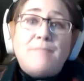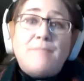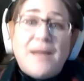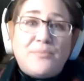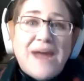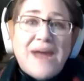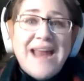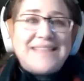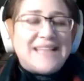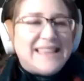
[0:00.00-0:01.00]
my
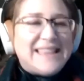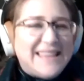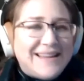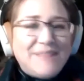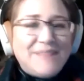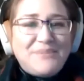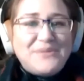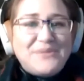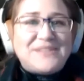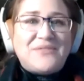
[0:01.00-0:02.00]
brain gets a little
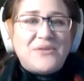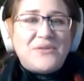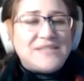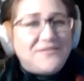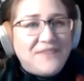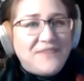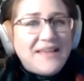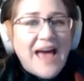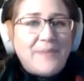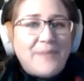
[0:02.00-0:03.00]
boost of those
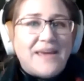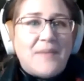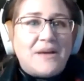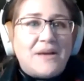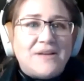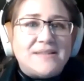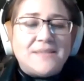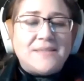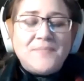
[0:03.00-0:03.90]
feel happy chemicals,